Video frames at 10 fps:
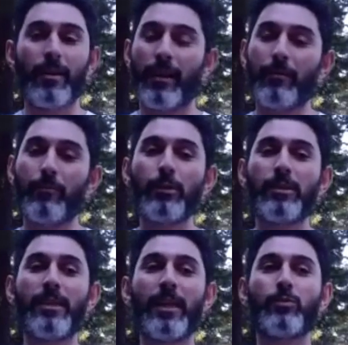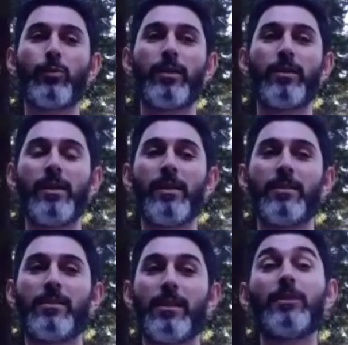Like once it gets what it
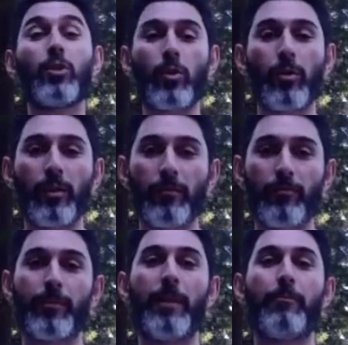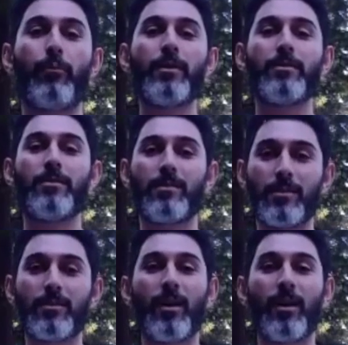needs internally from that presence